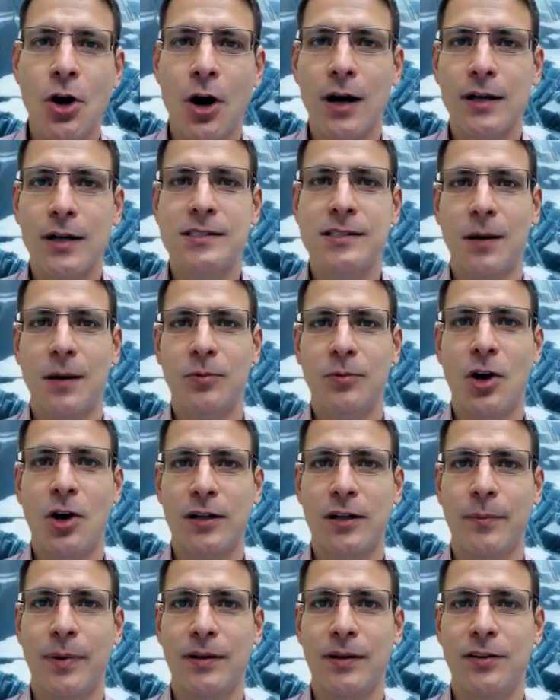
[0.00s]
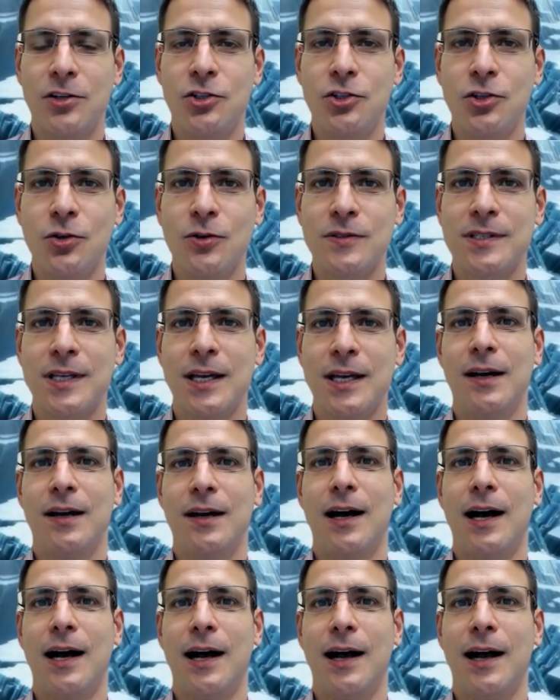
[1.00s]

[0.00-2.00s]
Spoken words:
nonstop talked about the Jews,